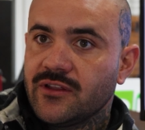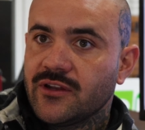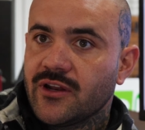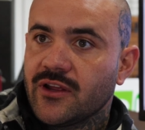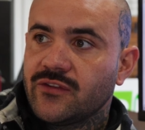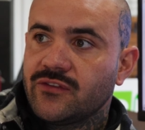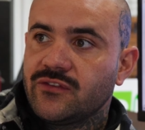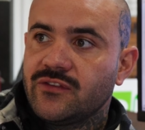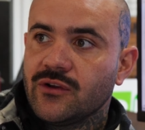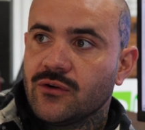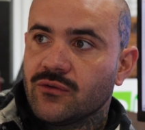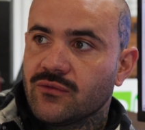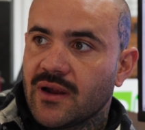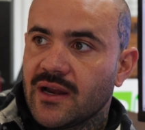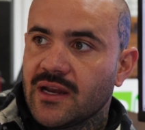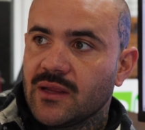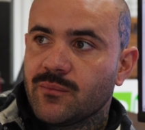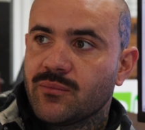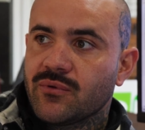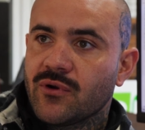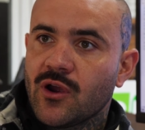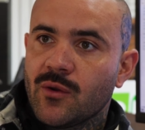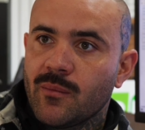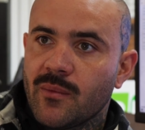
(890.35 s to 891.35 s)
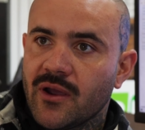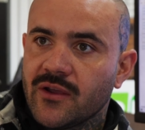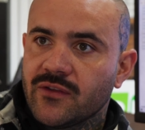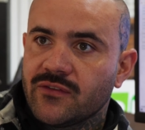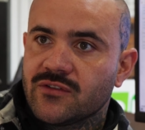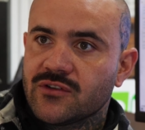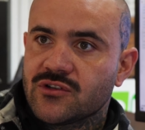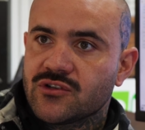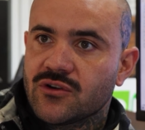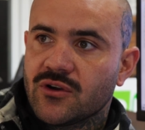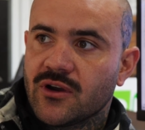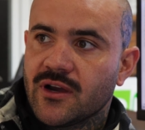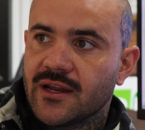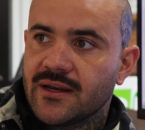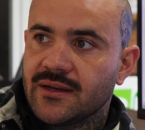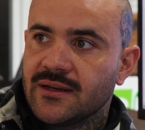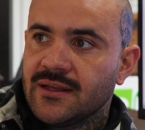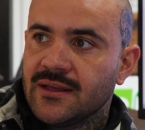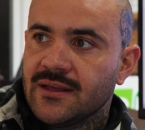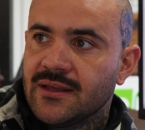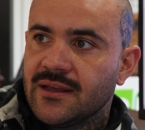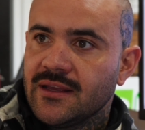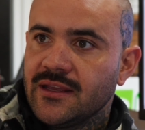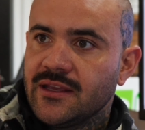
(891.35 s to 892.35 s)
you know, still running promos to try and,
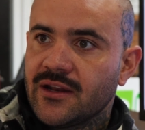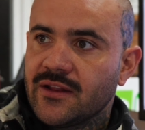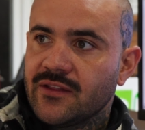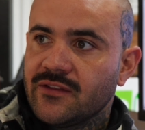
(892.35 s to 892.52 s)
you know,